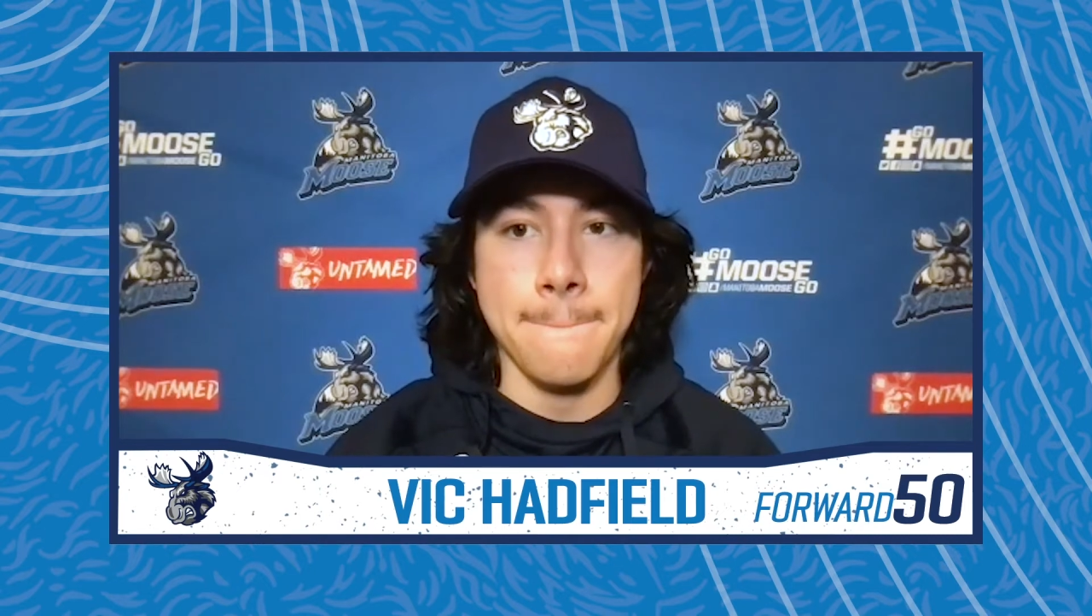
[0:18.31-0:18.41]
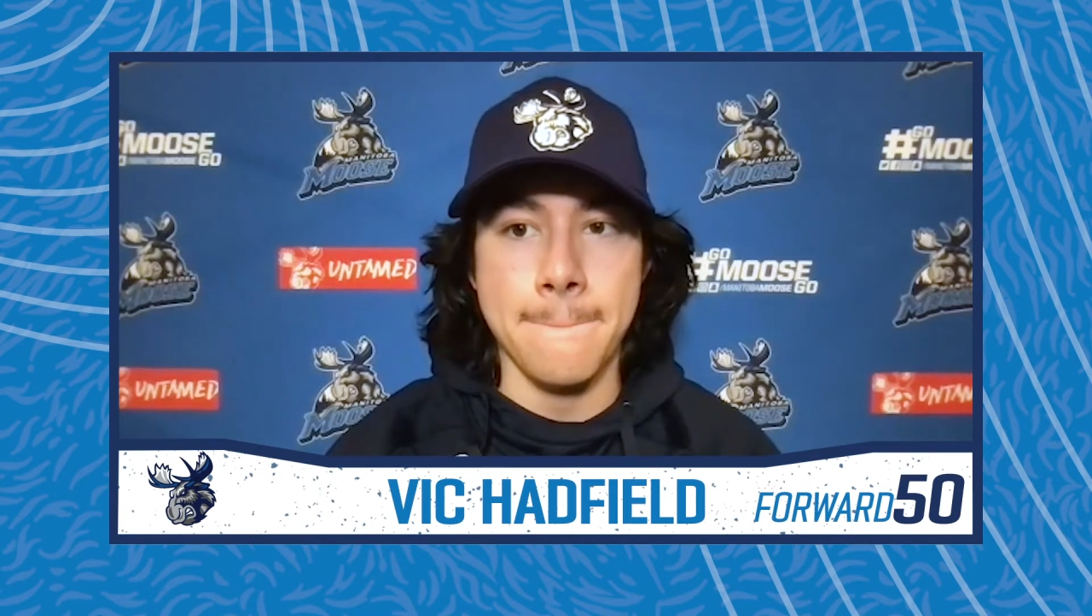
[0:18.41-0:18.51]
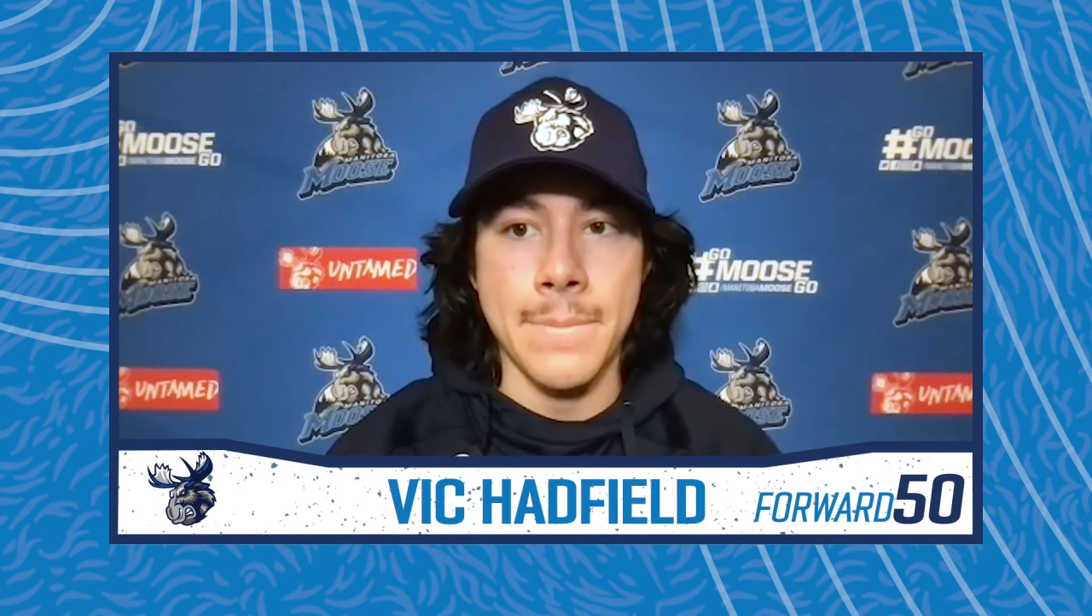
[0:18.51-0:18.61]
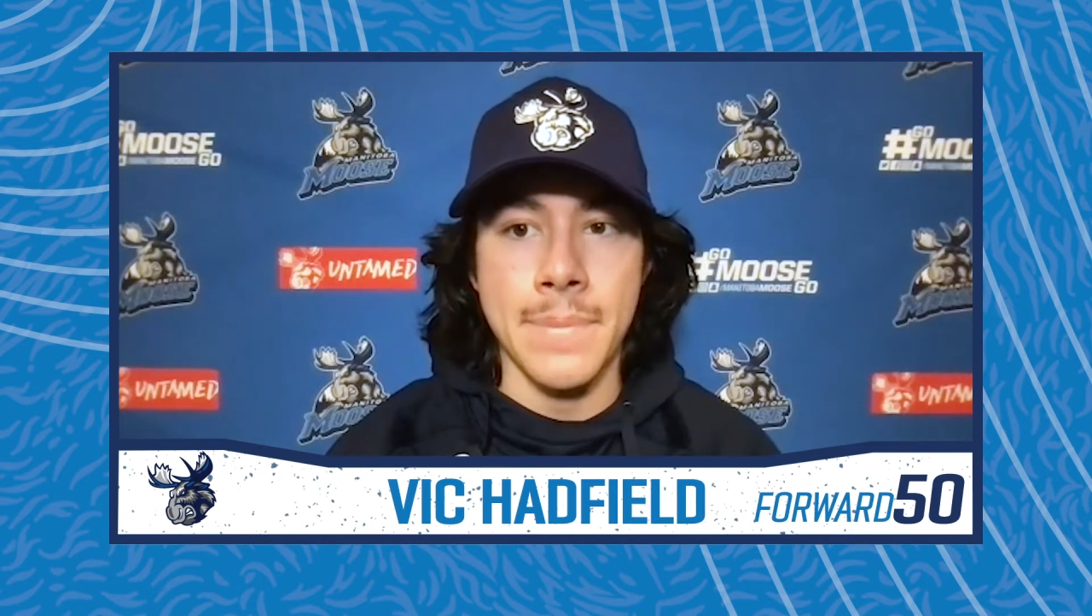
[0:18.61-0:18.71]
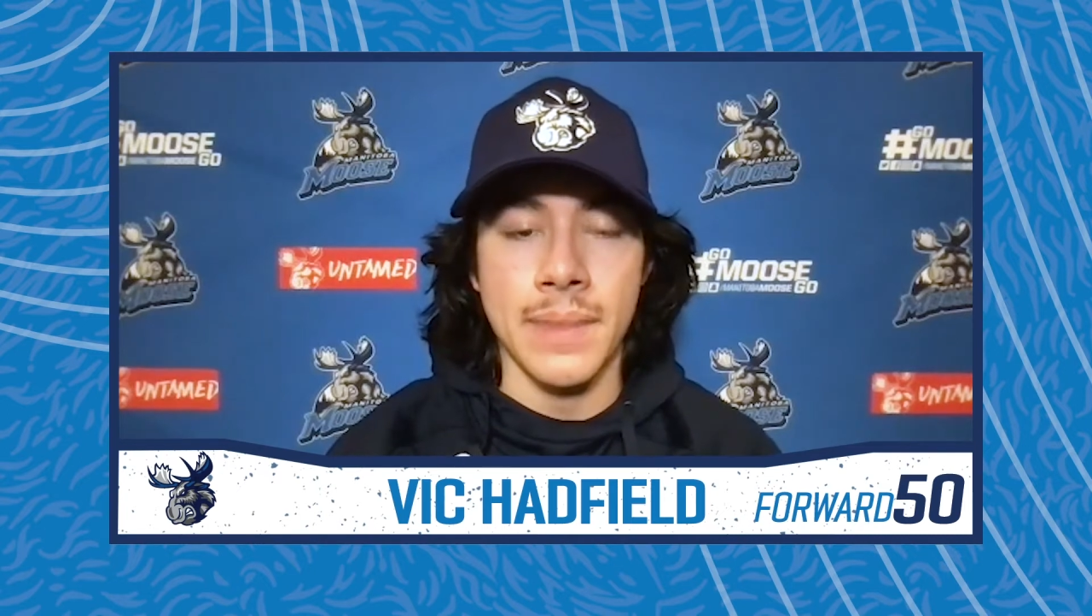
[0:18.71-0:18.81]

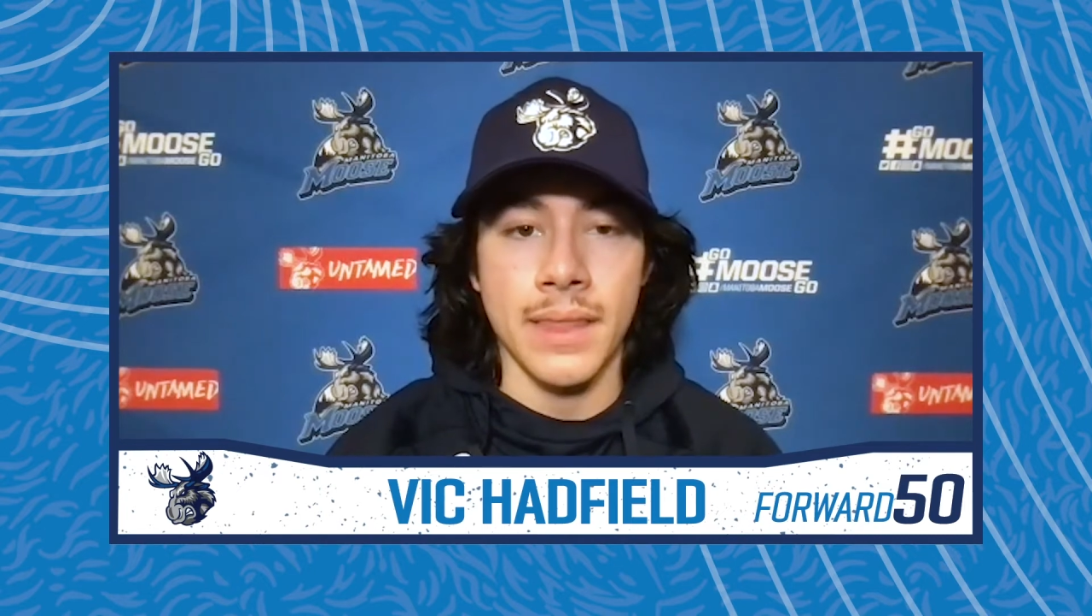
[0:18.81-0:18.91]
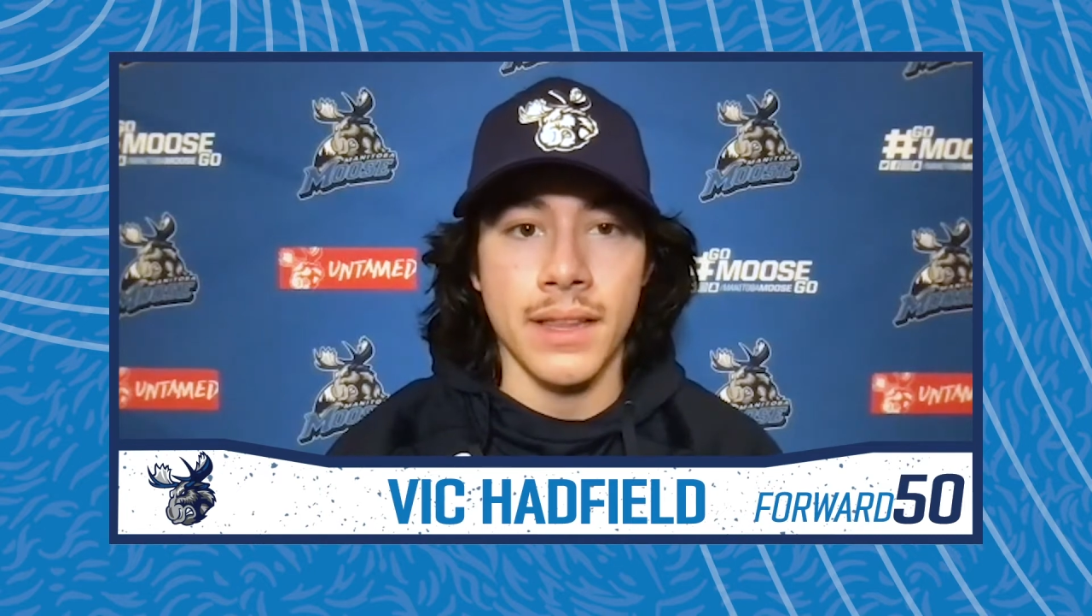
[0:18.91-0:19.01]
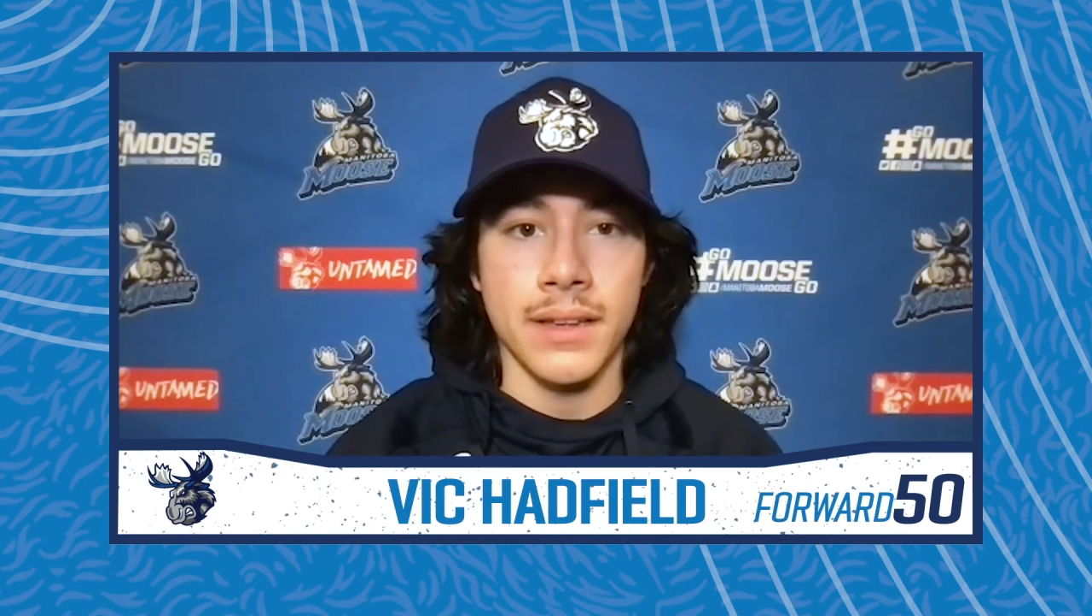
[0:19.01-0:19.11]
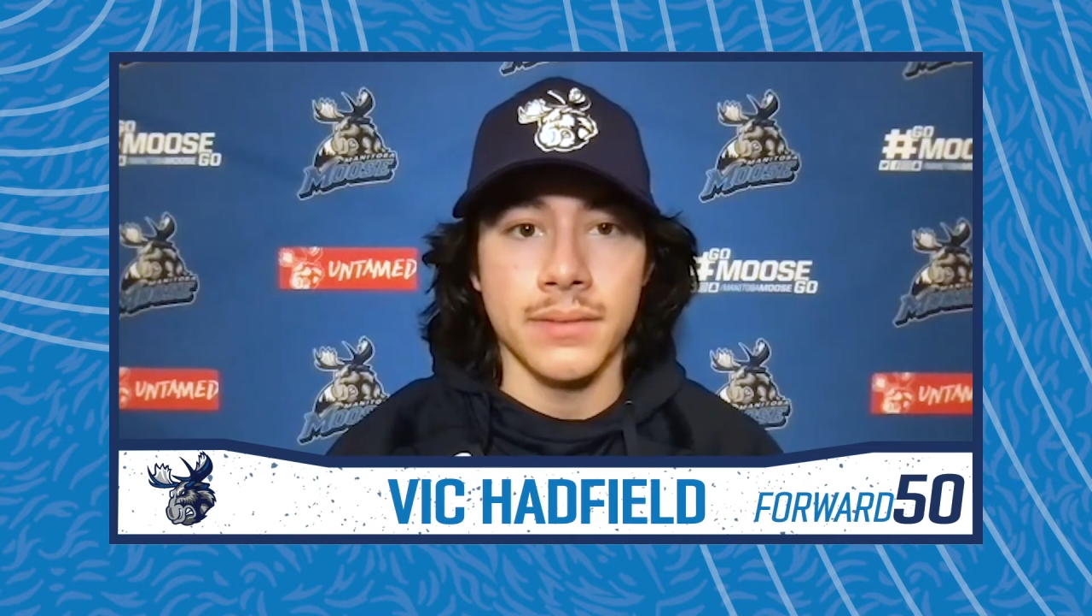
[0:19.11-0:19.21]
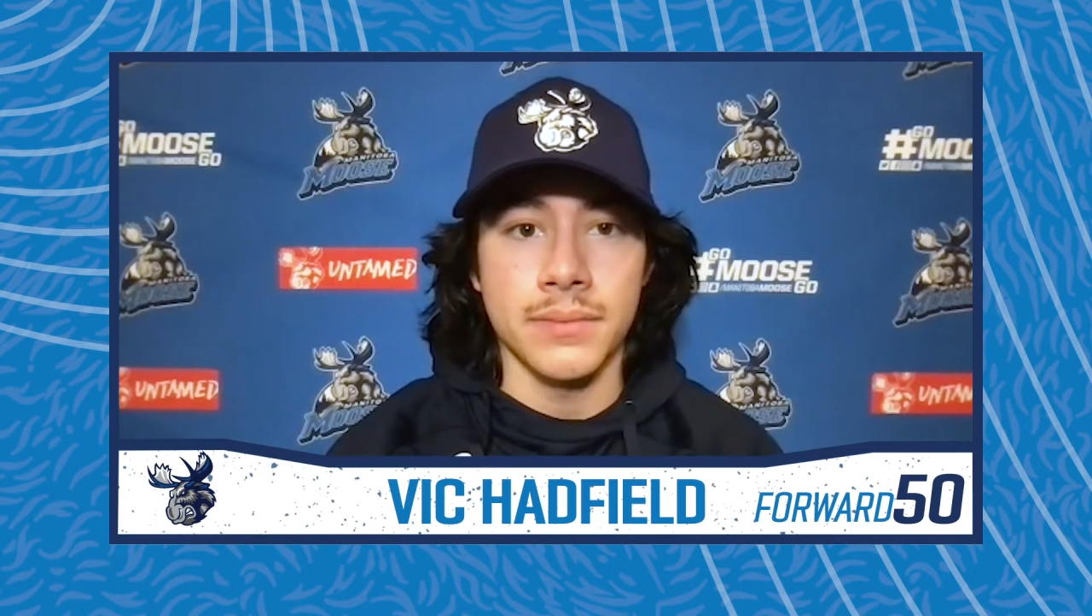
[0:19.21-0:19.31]
What's been the
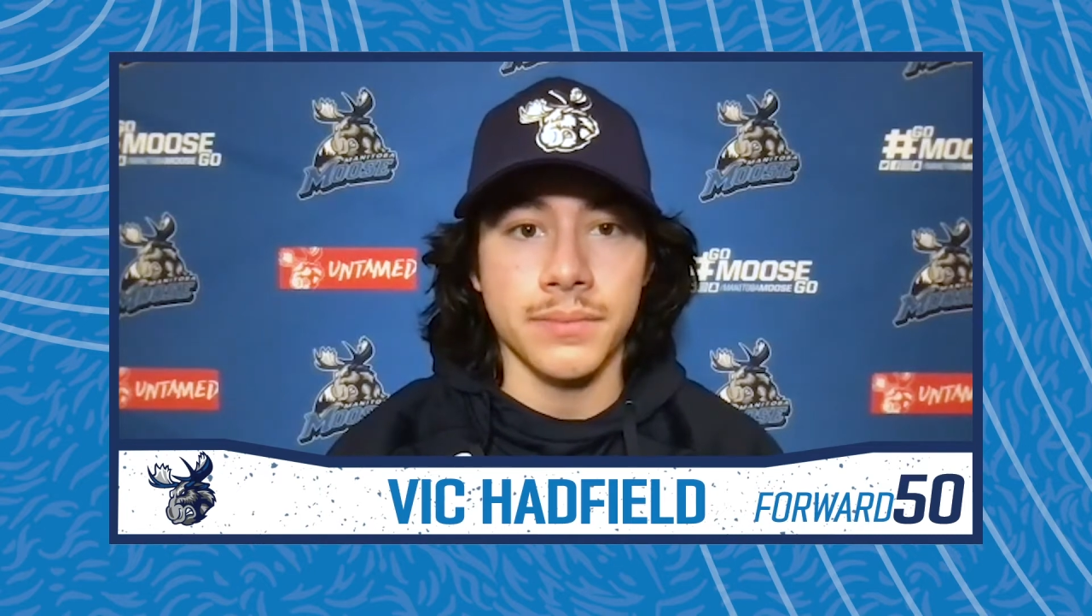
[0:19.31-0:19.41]
biggest